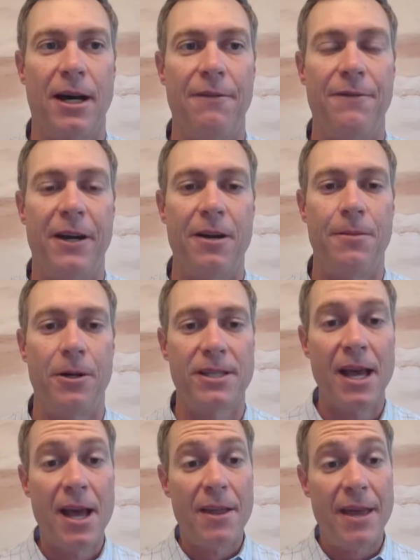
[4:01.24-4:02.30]
uh,
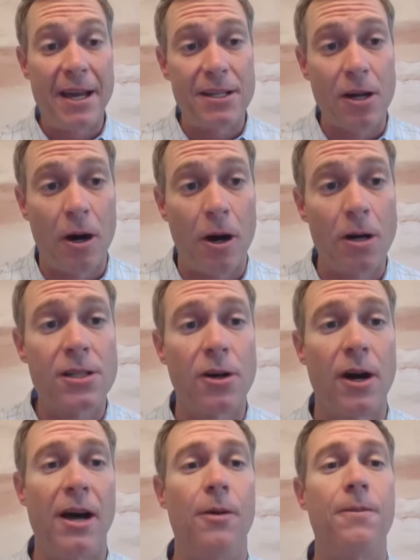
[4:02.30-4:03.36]
variables. That is also
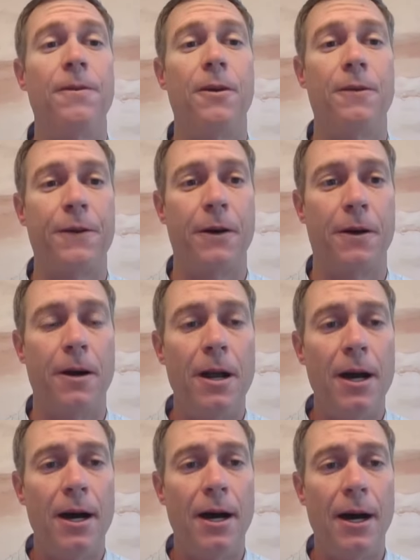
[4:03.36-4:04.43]
helpful for
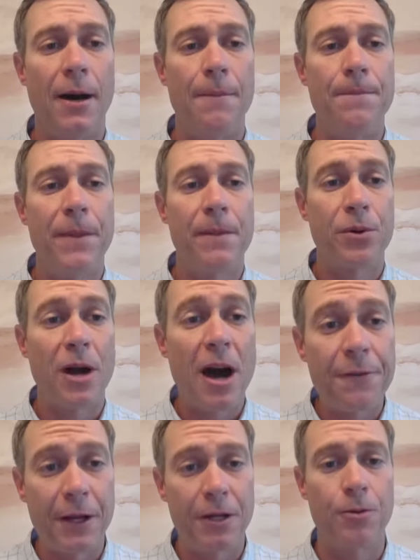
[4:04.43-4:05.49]
um,
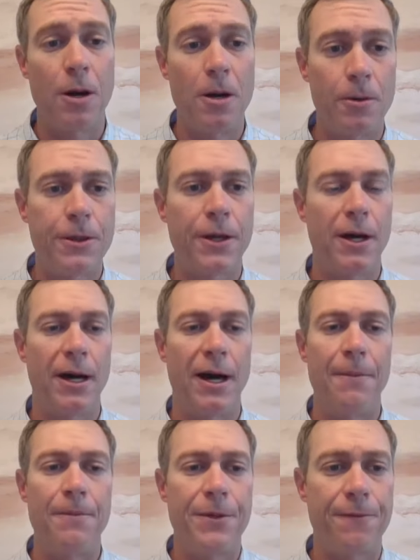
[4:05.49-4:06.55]
profit growth
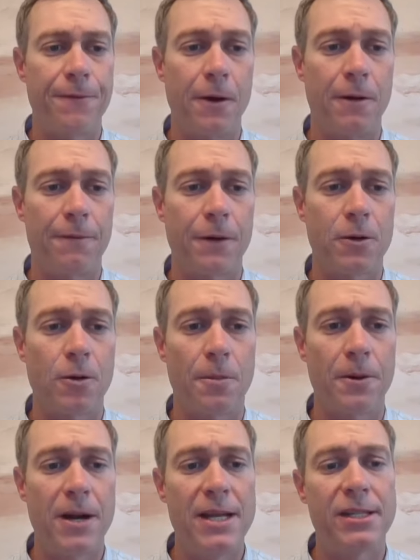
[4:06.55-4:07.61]
uh, for for
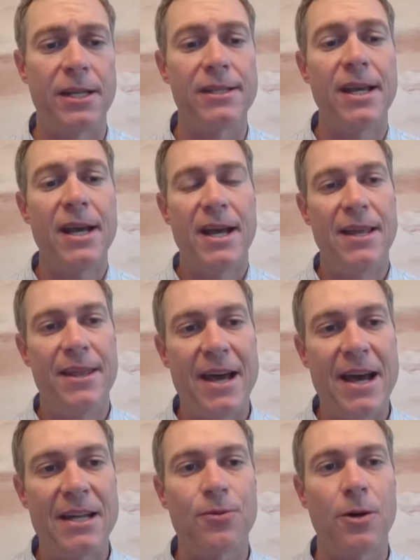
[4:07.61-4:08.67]
corporations, and
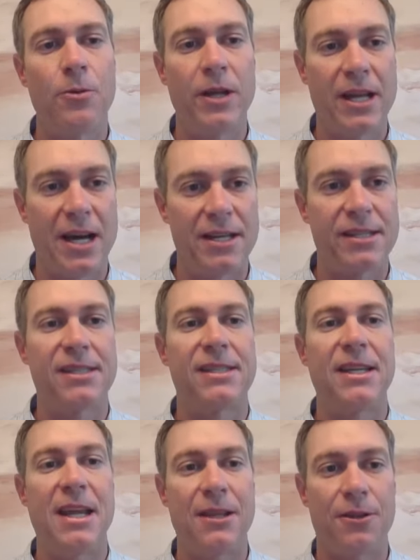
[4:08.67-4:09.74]
that's what we kind of
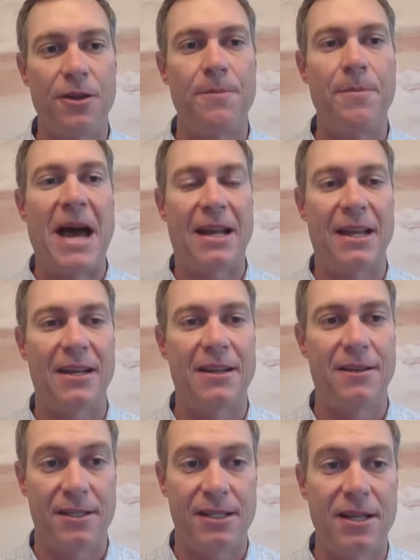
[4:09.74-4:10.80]
see through the back end
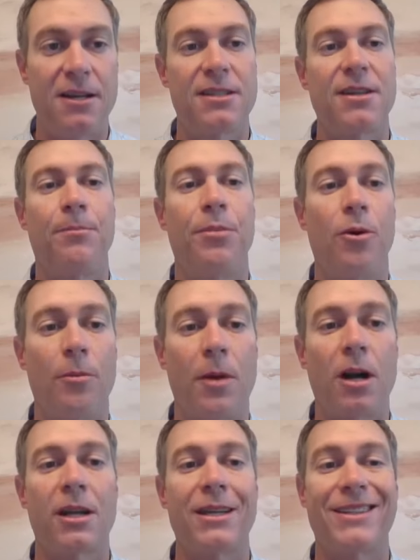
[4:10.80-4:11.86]
of this year is a bull
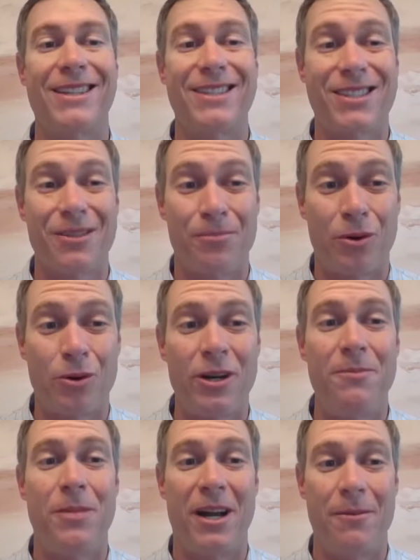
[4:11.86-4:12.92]
market that is
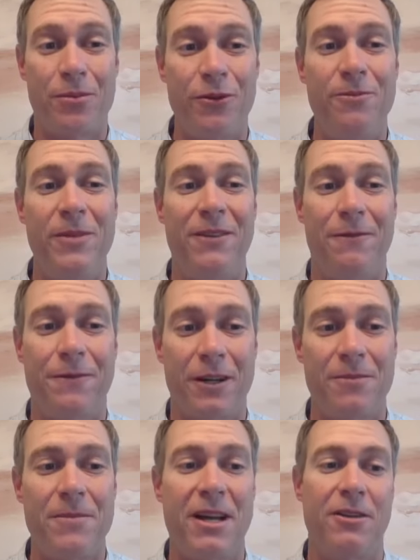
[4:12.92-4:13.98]
supported by improvement in
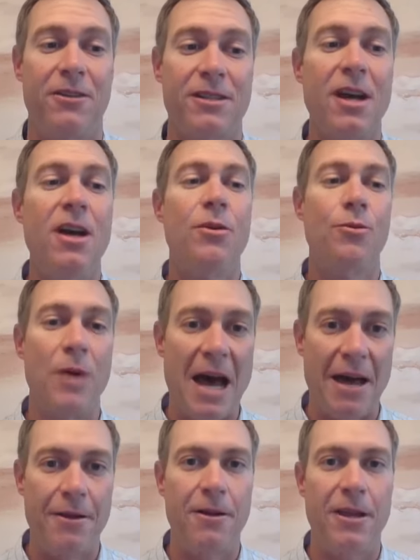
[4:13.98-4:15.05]
fundamentals
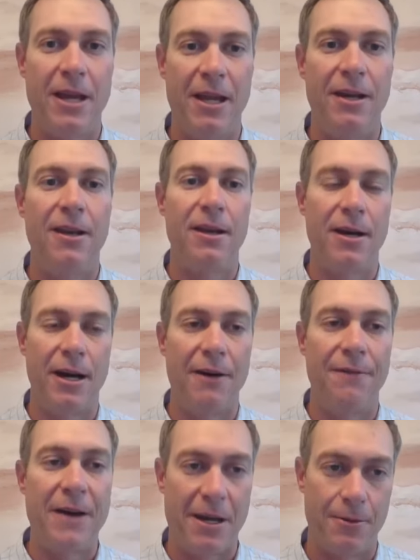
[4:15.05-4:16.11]
rather than uh,
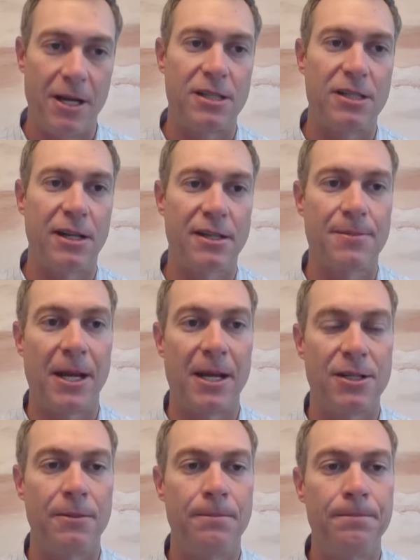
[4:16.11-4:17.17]
valuation
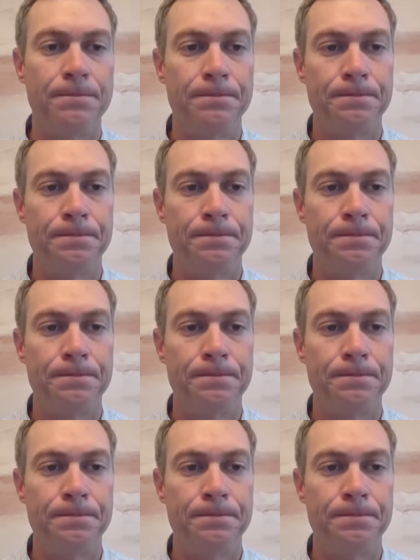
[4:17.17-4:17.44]
expansion.